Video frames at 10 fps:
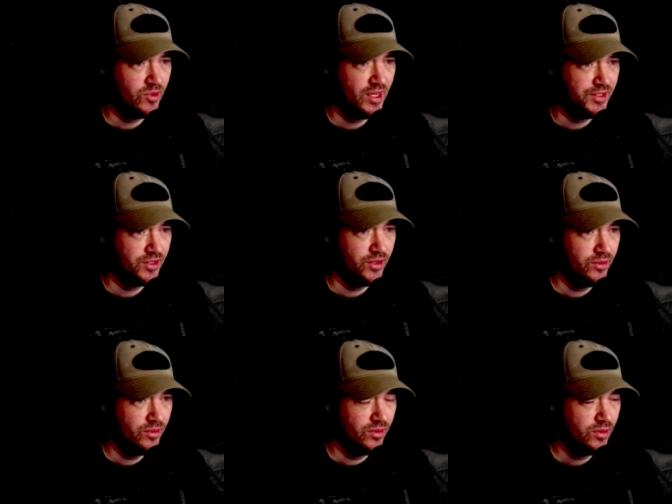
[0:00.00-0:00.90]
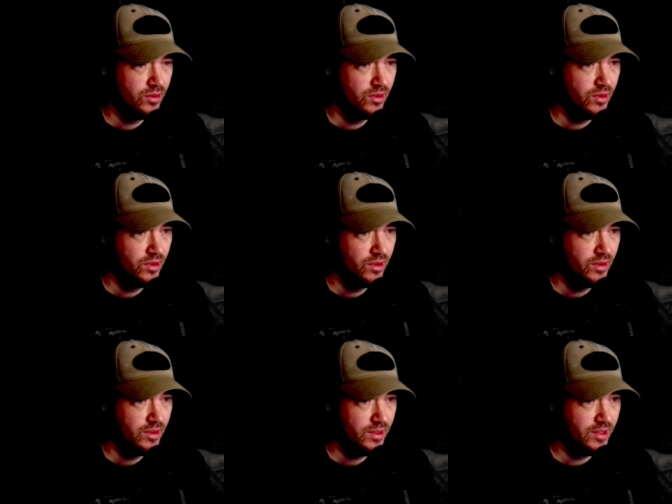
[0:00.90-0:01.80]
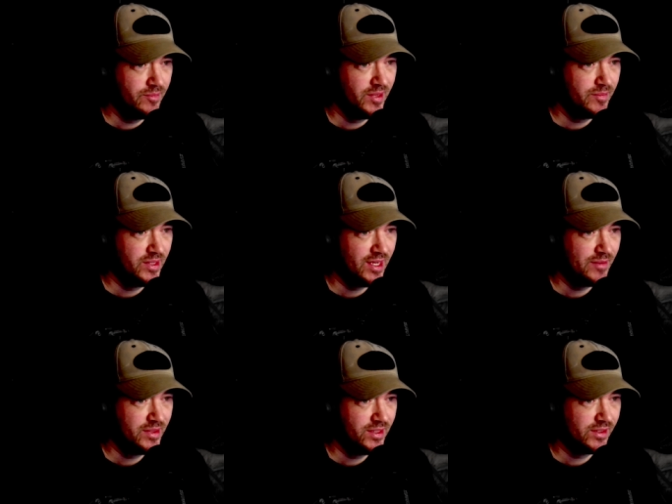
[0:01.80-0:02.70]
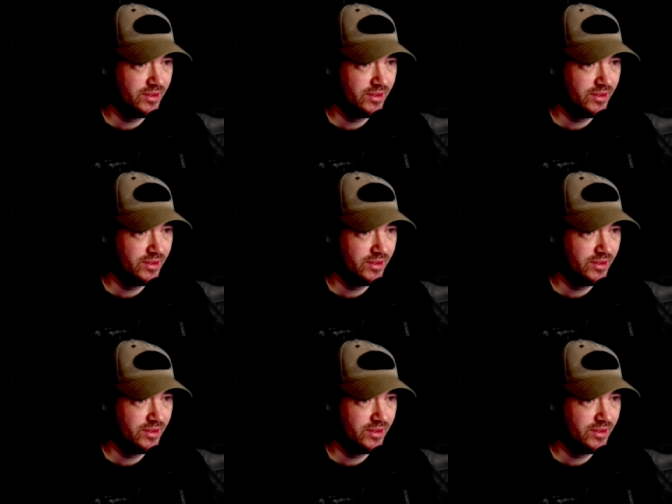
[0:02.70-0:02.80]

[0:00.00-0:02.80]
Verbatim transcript: from what I do, it'd make me happy,